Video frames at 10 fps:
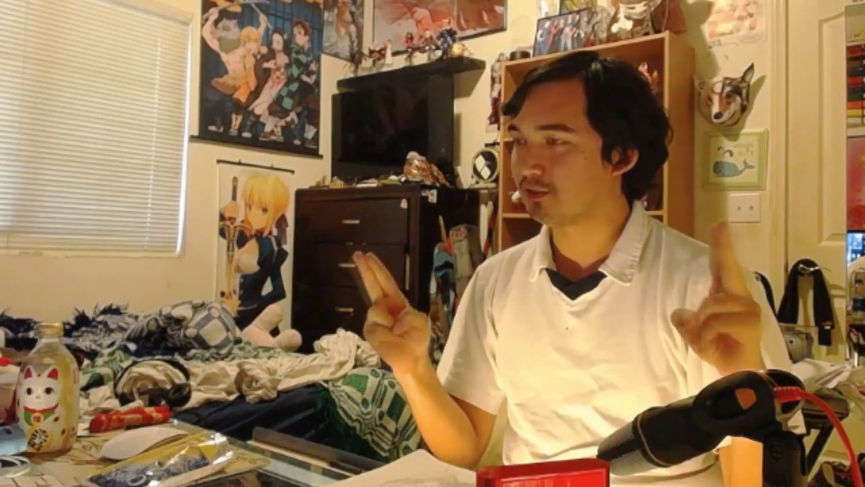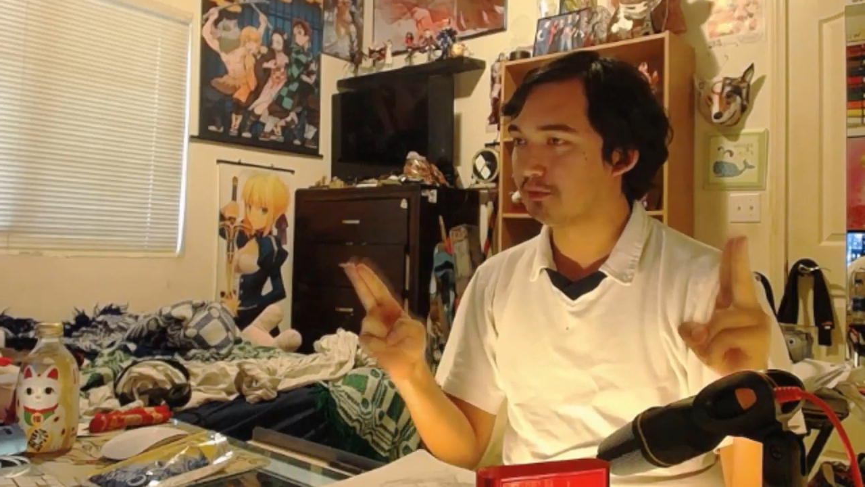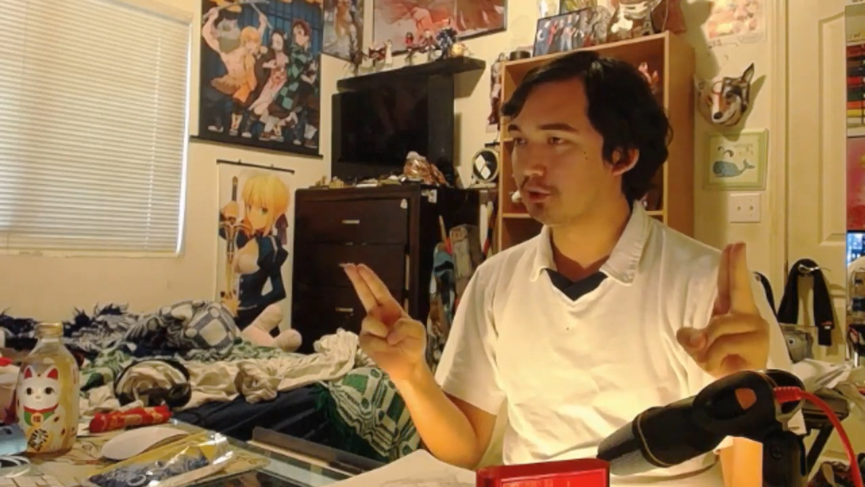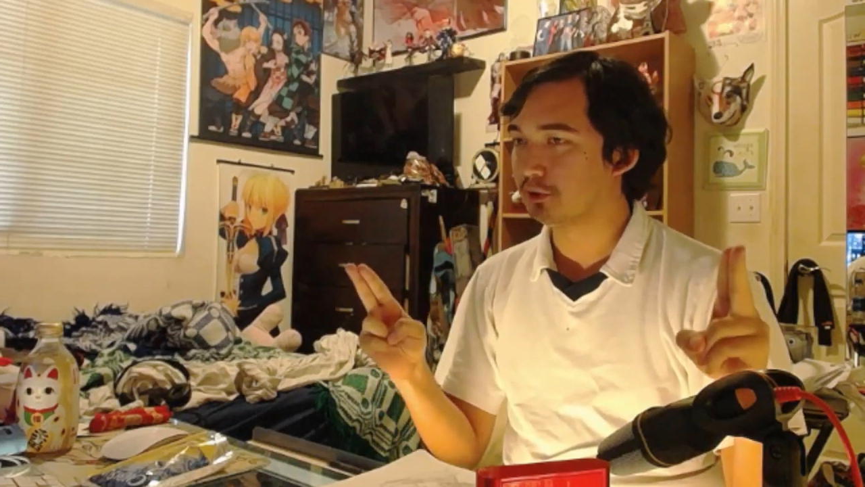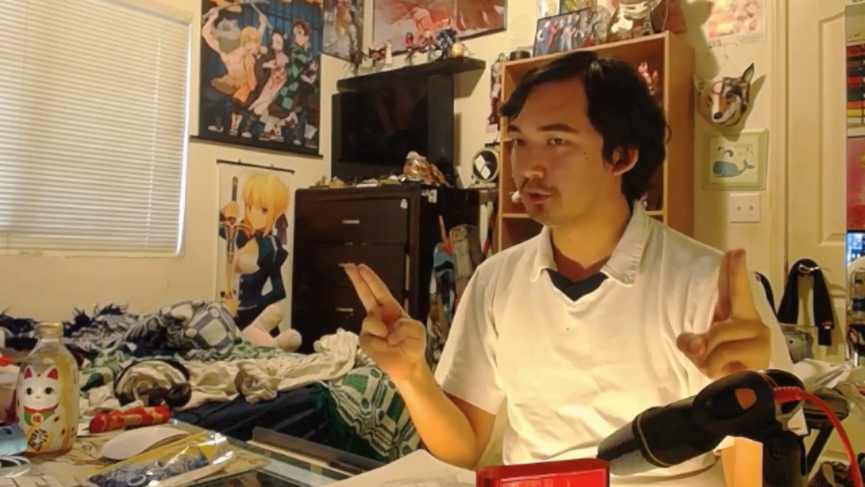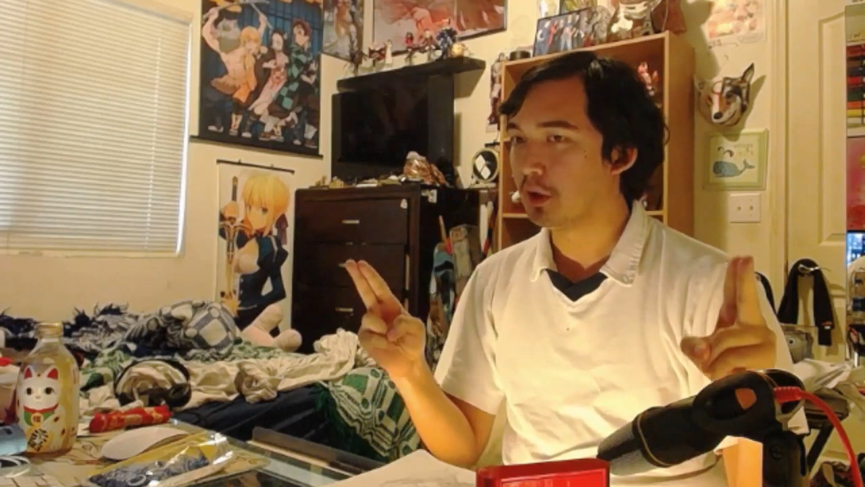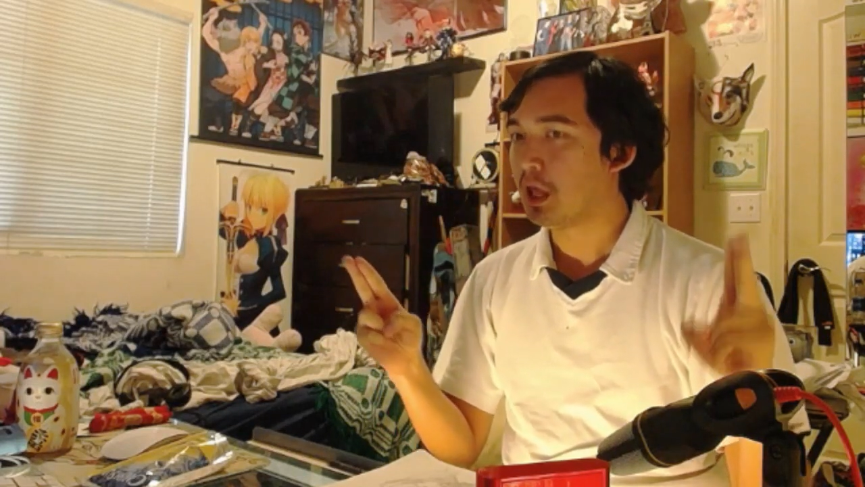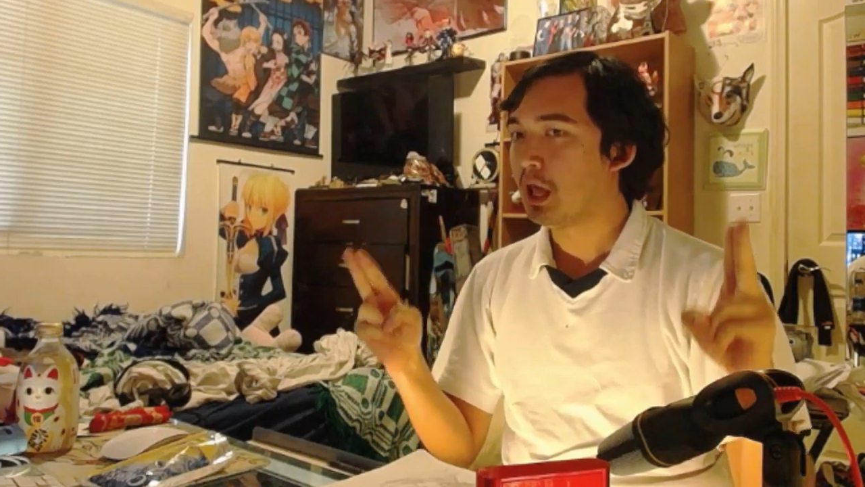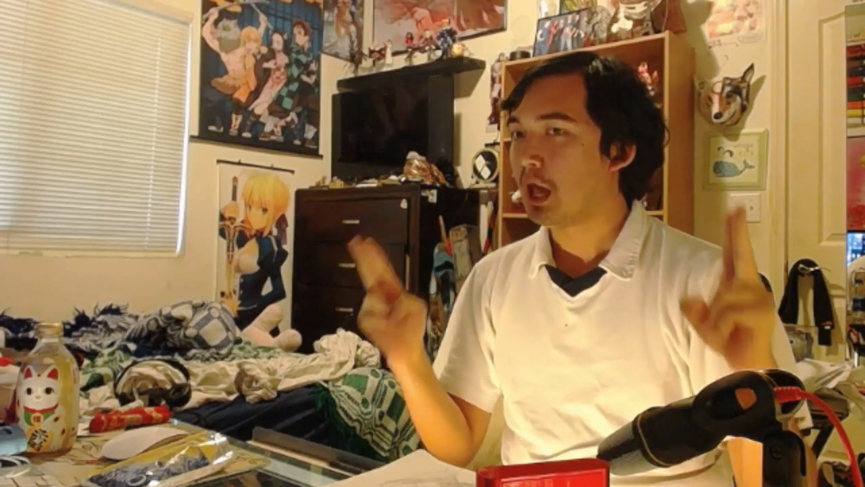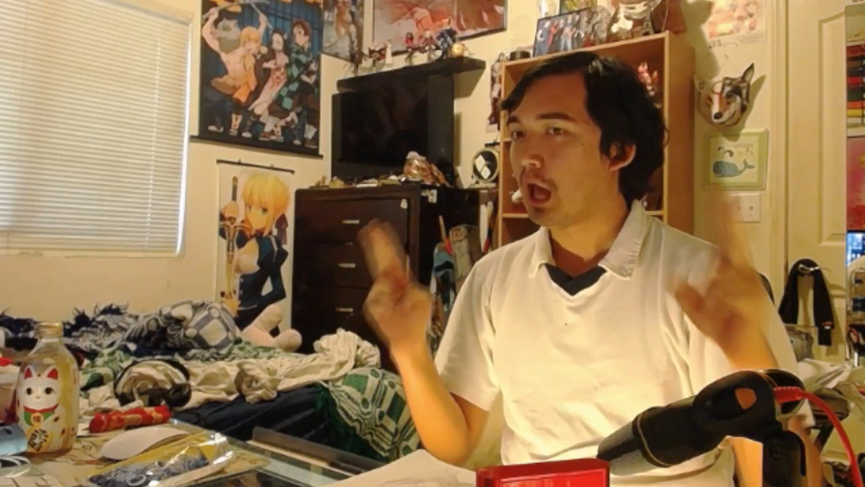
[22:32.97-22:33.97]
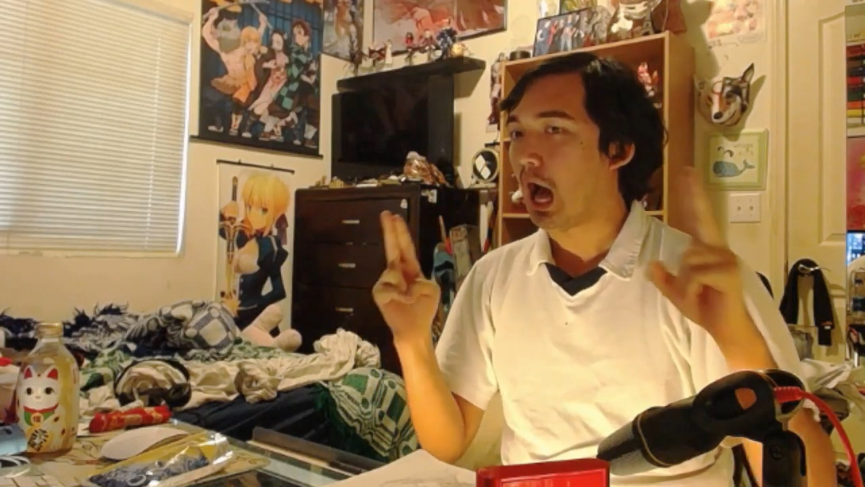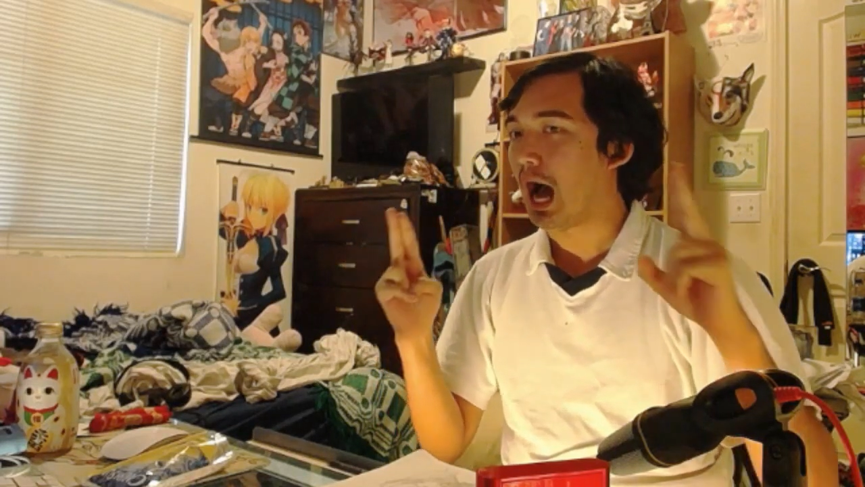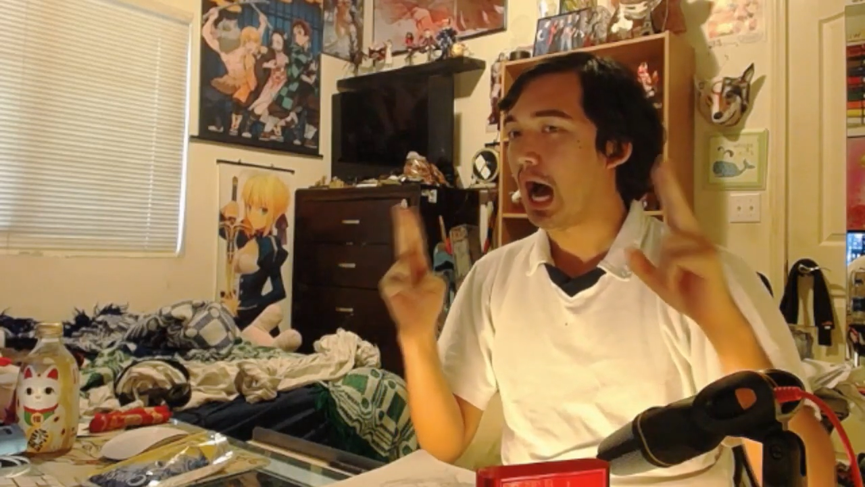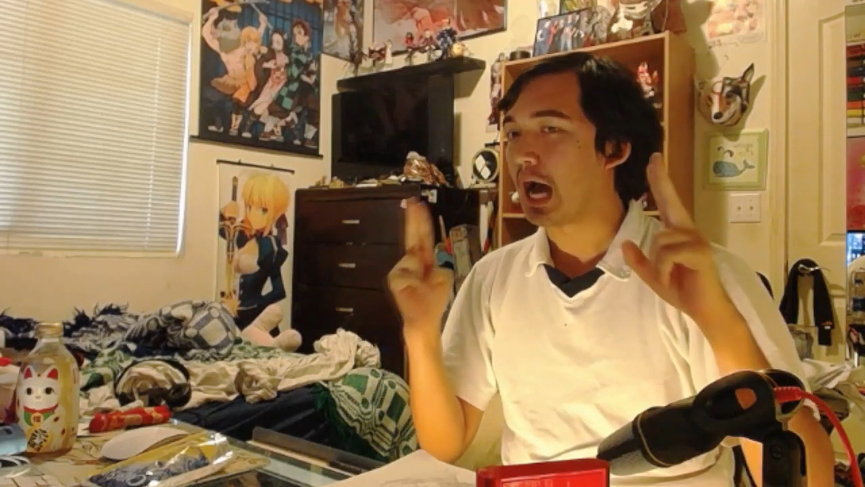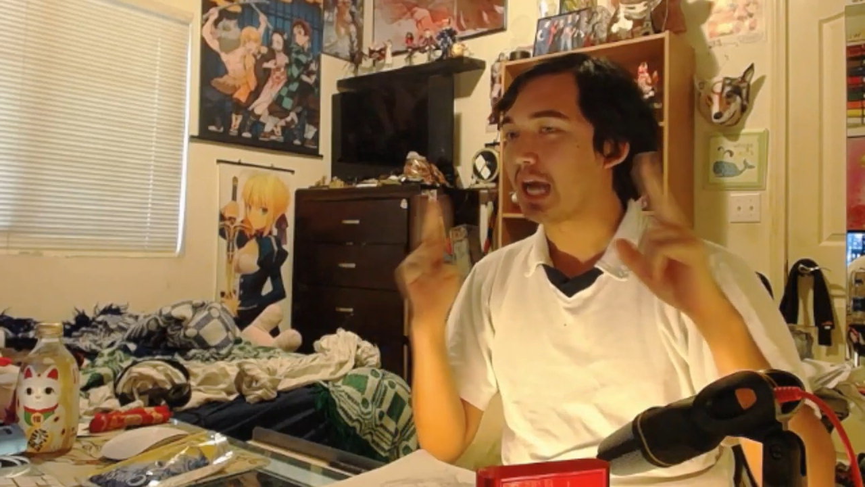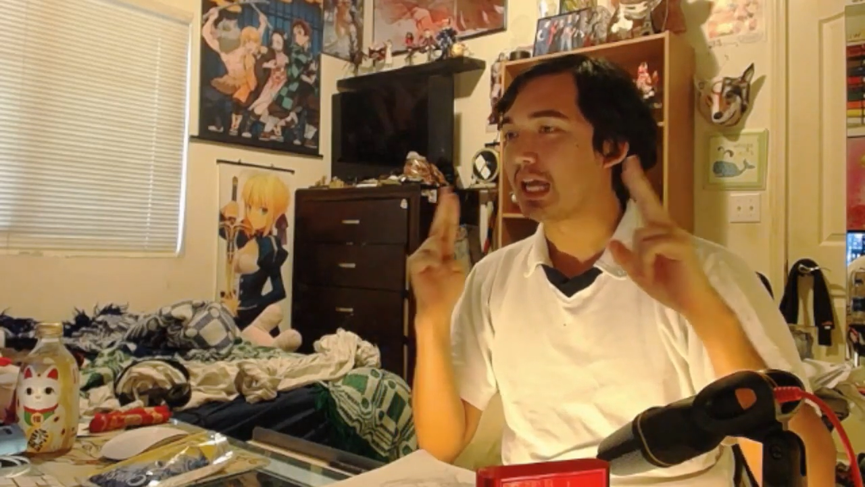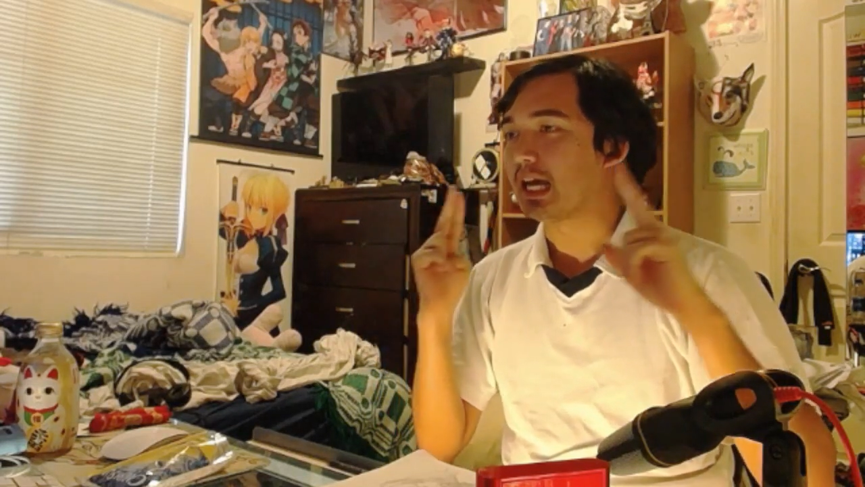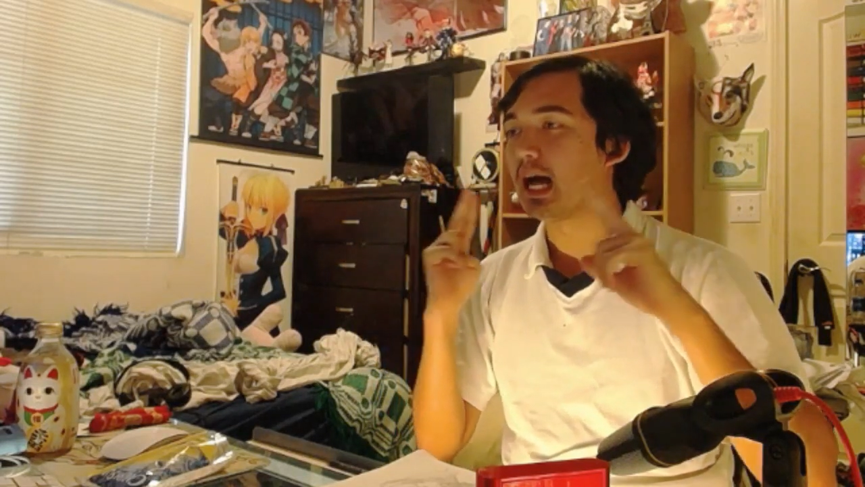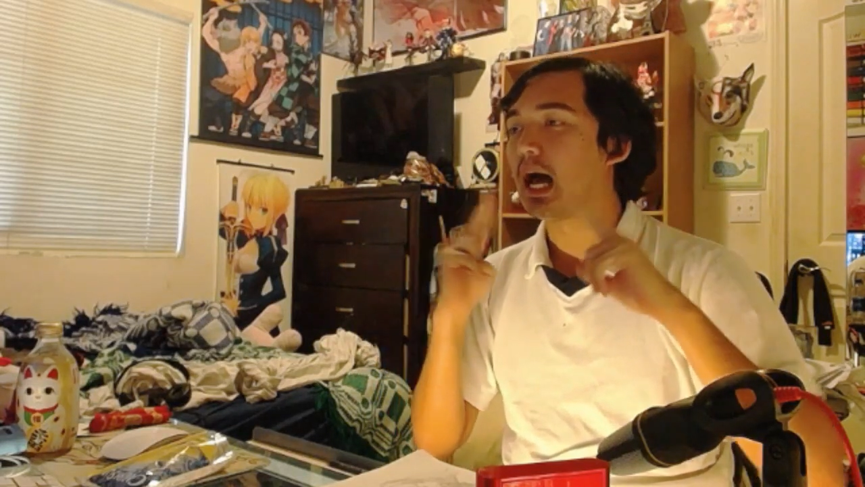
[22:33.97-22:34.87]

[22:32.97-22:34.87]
Blue, I